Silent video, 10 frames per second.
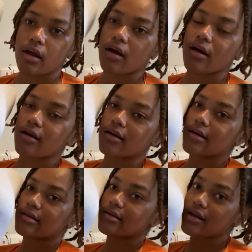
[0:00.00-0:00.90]
our
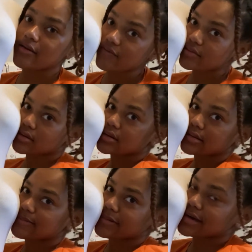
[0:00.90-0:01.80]
lovely
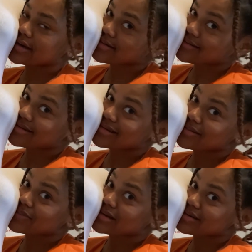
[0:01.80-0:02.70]
pattern has
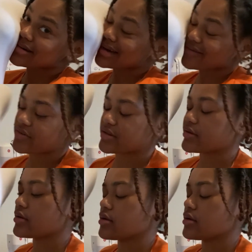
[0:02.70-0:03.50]
been drafted.